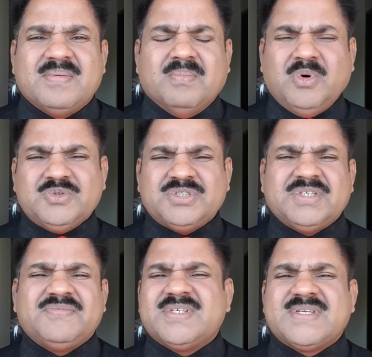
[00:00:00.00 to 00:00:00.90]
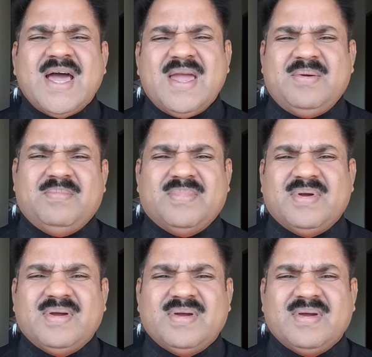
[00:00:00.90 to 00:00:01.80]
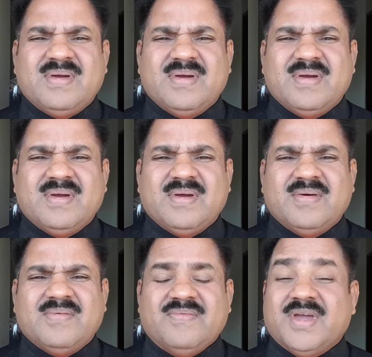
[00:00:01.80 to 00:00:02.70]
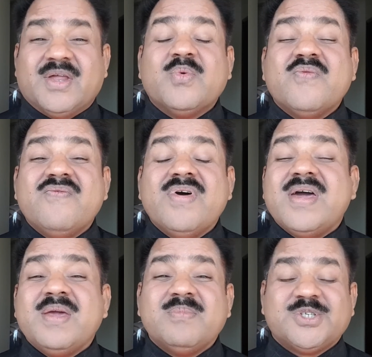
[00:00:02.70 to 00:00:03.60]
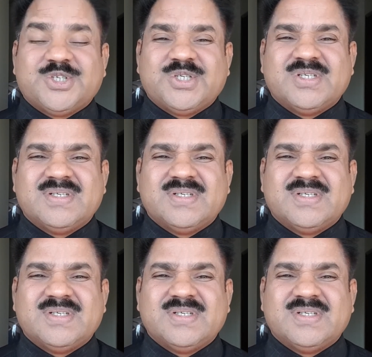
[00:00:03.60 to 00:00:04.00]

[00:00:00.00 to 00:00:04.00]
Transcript: Most of the time, we are very much